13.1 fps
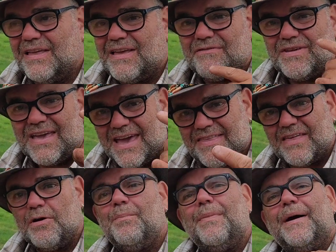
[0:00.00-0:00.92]
every year
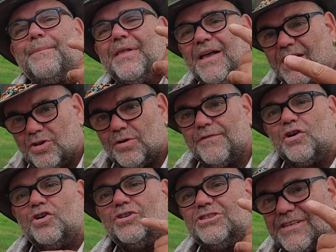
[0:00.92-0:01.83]
they'll plant new
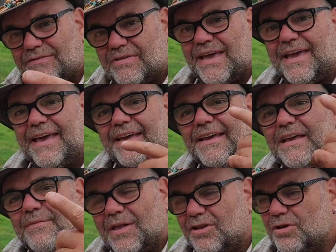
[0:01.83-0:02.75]
vines, every year
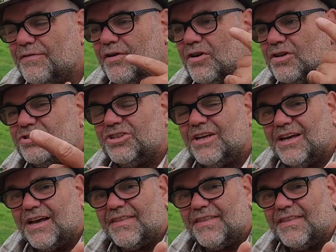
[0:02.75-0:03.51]
plant new vines,